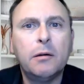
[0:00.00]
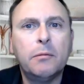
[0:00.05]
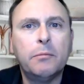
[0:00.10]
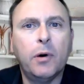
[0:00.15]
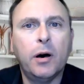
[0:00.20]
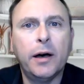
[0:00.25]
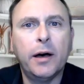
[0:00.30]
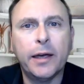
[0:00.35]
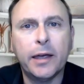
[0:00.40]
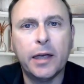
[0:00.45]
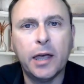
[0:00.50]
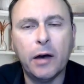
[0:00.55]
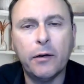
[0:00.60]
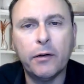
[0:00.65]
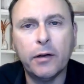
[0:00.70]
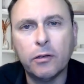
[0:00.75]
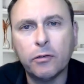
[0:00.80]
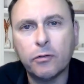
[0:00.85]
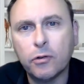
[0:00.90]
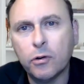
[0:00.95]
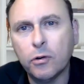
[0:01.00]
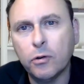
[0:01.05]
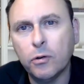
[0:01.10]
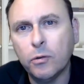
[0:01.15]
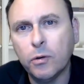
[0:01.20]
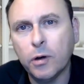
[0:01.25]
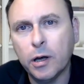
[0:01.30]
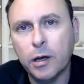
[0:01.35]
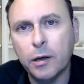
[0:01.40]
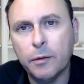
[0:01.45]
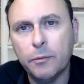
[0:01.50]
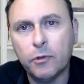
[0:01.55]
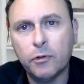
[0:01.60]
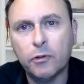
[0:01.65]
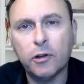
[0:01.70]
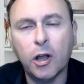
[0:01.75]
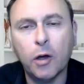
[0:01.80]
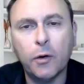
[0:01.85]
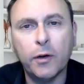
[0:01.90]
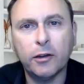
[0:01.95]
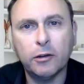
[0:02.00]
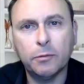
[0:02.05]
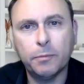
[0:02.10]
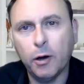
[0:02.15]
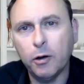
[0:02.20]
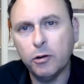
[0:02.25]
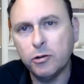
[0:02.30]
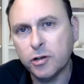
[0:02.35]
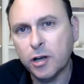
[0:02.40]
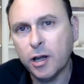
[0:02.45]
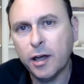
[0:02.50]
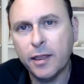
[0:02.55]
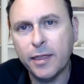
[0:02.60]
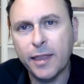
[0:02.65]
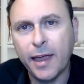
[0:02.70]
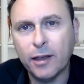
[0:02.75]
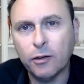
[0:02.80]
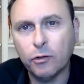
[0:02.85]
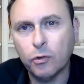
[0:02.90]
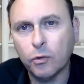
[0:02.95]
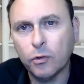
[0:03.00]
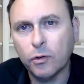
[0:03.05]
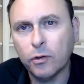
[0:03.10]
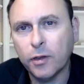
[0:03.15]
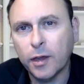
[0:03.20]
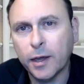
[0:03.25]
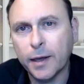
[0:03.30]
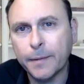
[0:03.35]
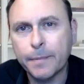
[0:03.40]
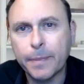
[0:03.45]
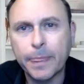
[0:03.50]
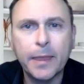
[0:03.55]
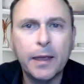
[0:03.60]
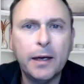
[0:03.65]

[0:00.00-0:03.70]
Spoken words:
by going through slow exposure and that sort of thing.